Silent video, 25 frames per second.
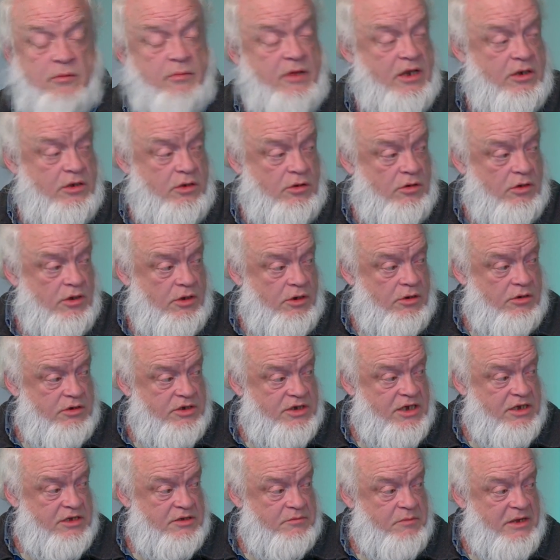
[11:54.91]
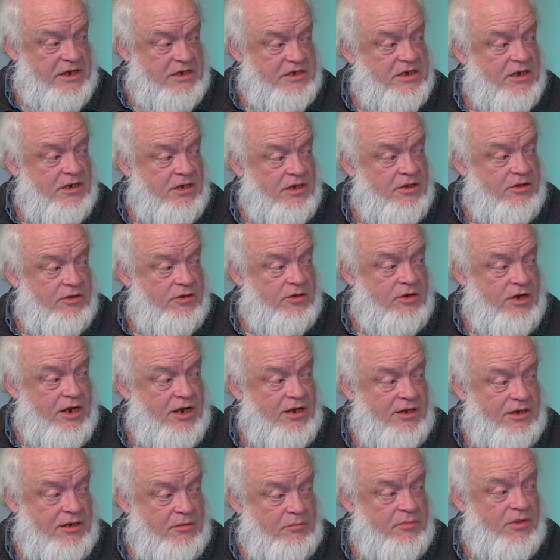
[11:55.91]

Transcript: about nuclear says basically they're not going to